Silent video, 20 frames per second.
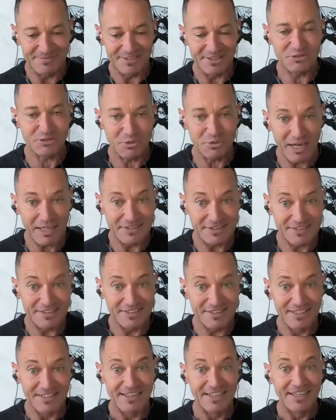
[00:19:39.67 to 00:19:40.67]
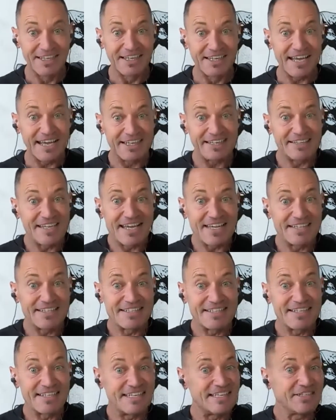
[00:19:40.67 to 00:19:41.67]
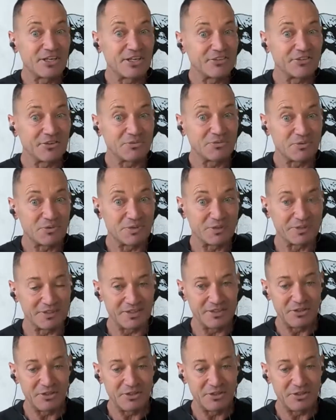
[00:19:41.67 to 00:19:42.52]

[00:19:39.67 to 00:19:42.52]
stress, and then it doesn't work.